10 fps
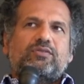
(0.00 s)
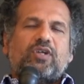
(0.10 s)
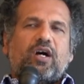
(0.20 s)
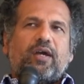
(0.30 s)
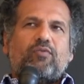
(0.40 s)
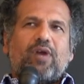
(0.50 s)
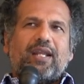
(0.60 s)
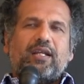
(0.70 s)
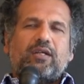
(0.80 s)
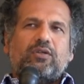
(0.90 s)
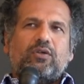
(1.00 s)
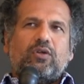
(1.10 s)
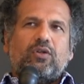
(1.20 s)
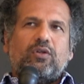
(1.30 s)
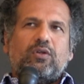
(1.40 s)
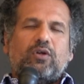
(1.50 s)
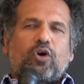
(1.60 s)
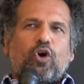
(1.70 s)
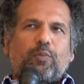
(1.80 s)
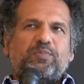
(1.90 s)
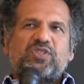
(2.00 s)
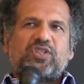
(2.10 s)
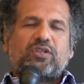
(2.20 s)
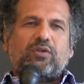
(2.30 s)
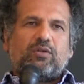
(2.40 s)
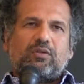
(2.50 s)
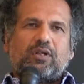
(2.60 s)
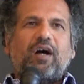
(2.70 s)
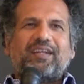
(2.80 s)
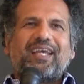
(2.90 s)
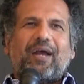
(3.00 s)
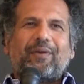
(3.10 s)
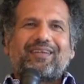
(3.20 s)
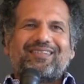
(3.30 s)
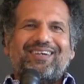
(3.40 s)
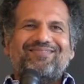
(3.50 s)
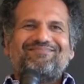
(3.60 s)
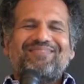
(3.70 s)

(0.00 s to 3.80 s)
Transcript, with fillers: tyrannical obstacle kind of character.